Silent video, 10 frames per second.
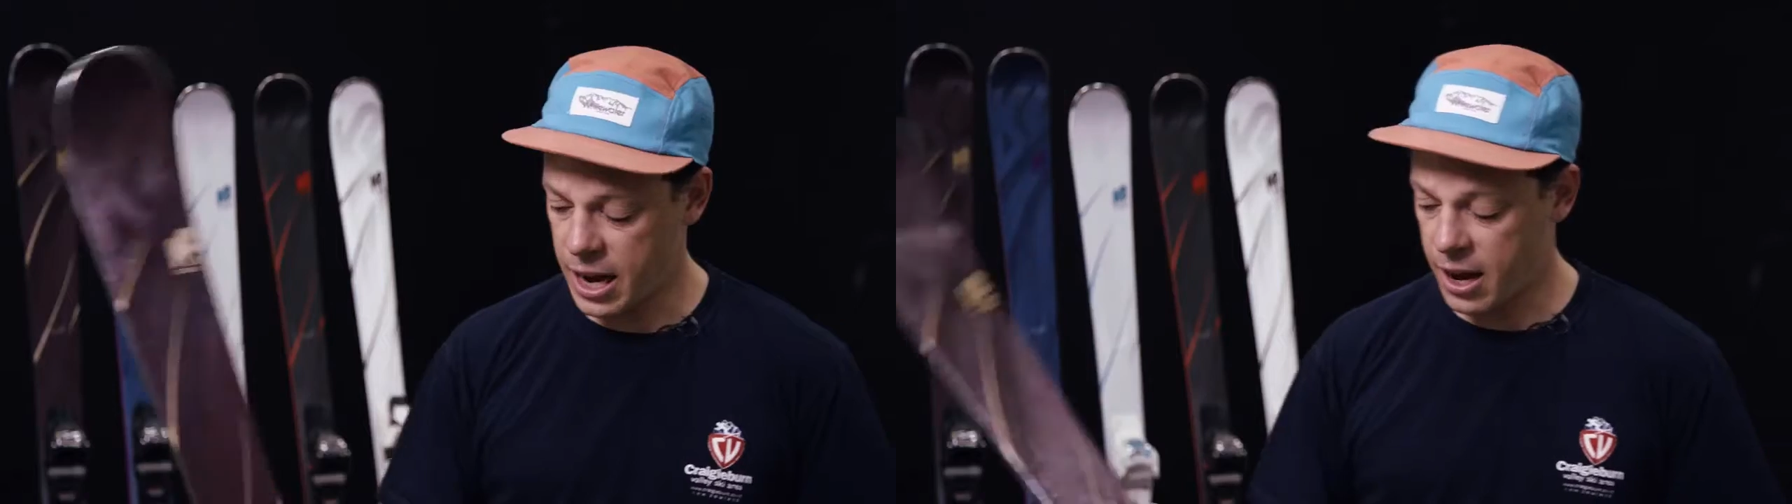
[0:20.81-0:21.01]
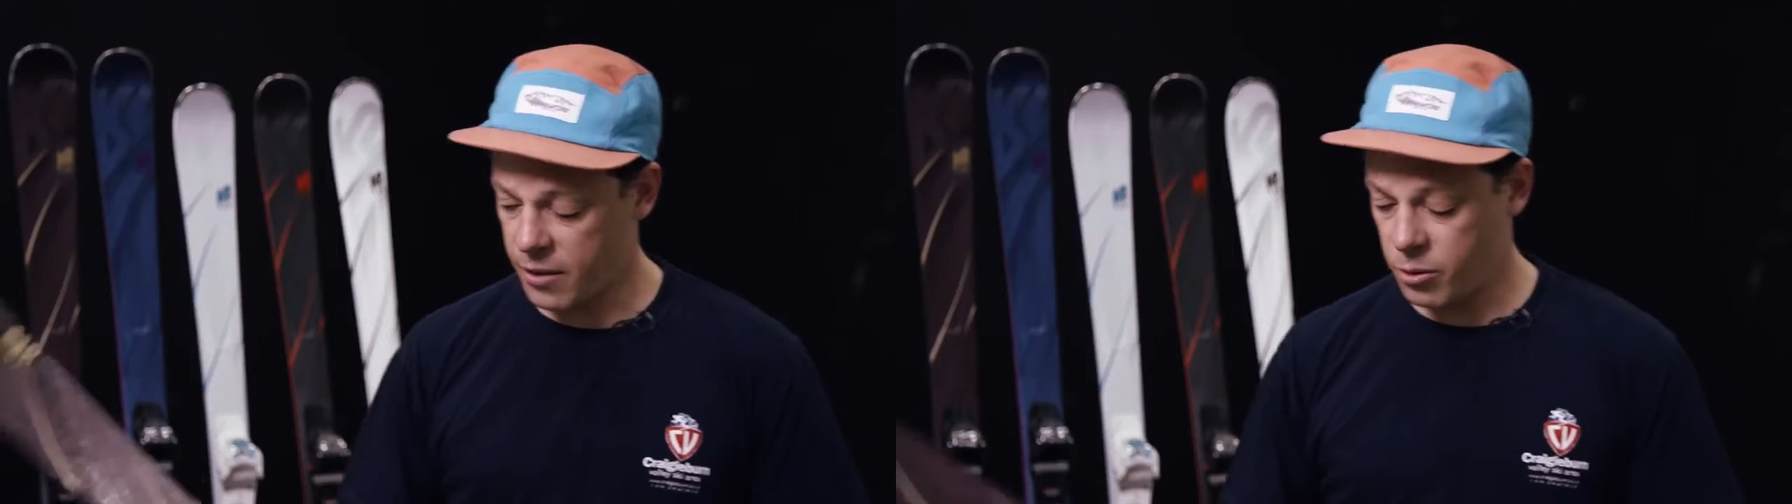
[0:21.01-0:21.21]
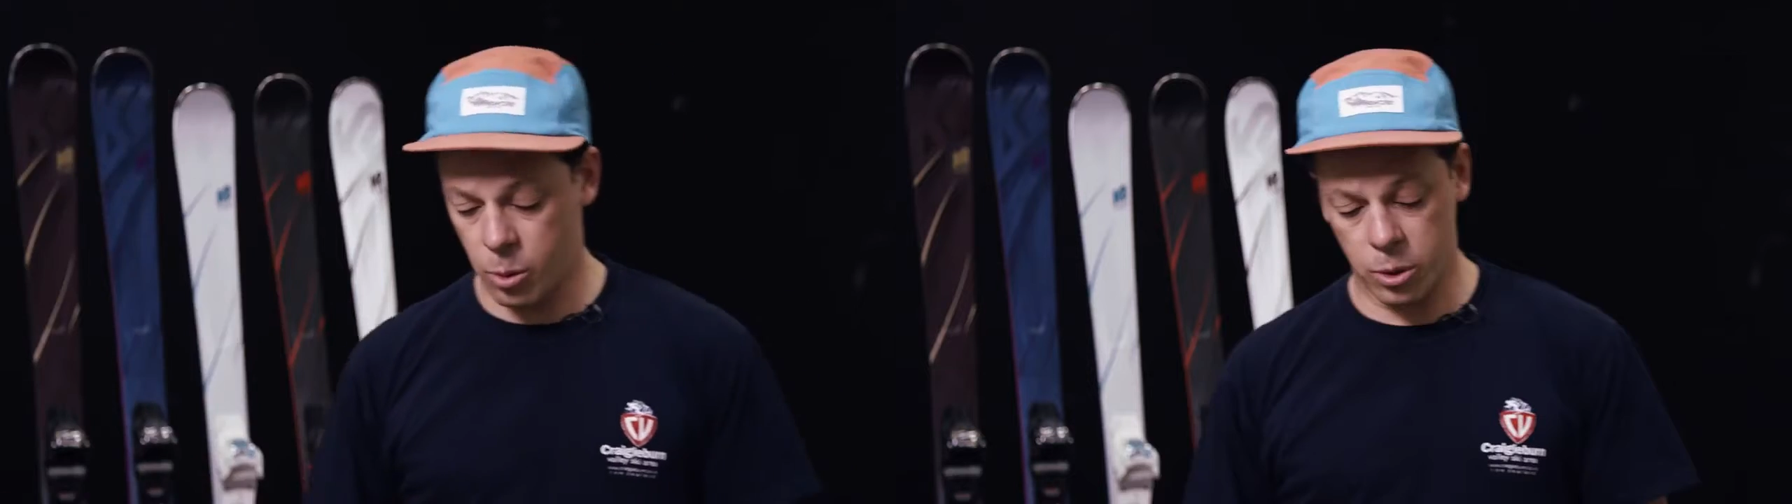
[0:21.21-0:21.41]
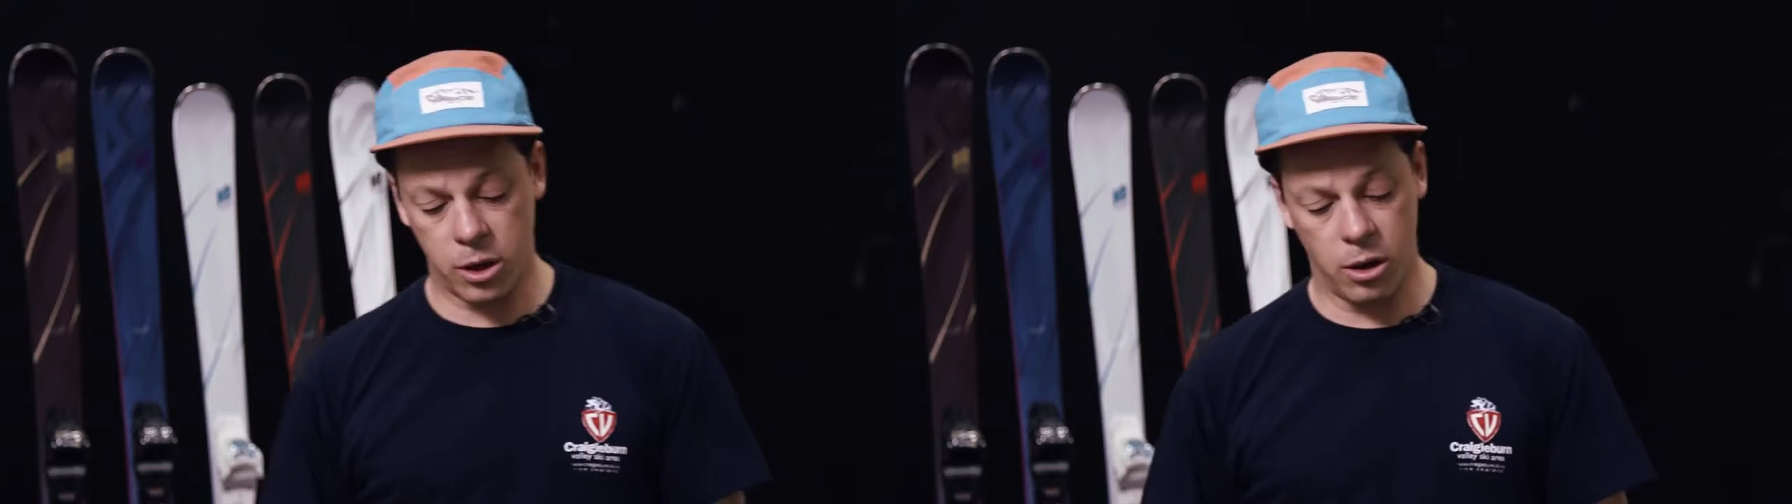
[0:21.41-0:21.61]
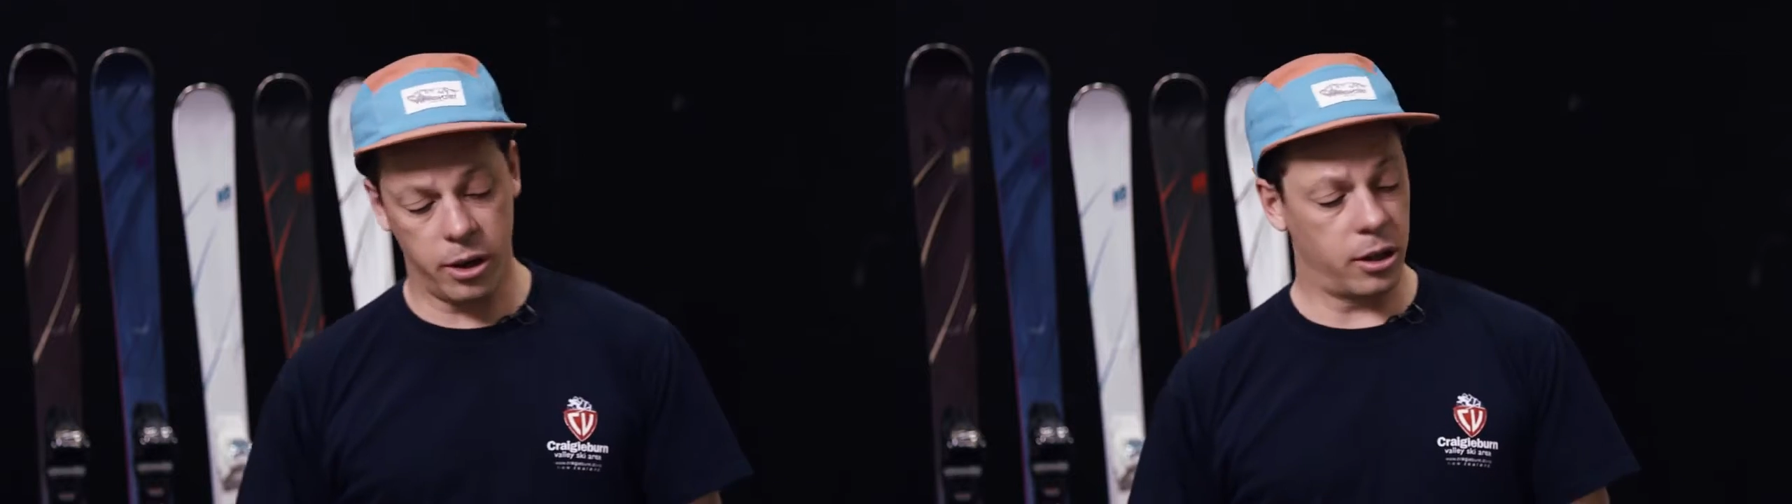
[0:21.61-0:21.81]
have what we're
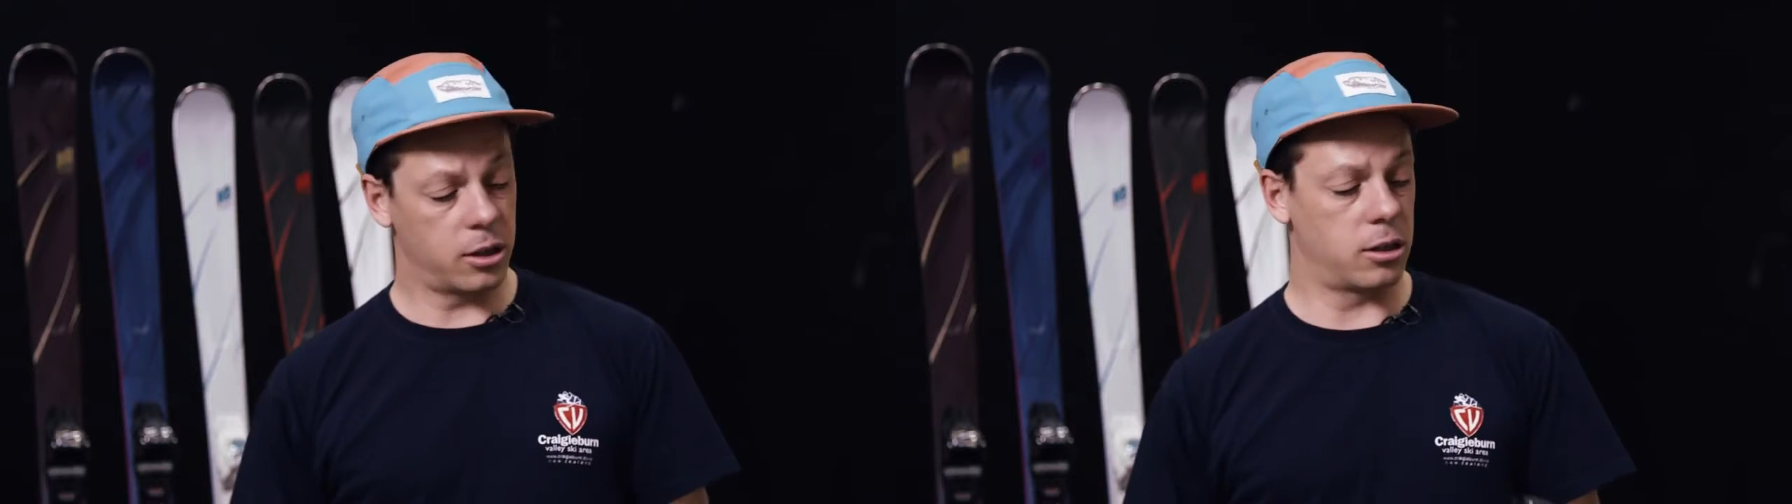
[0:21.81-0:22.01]
calling our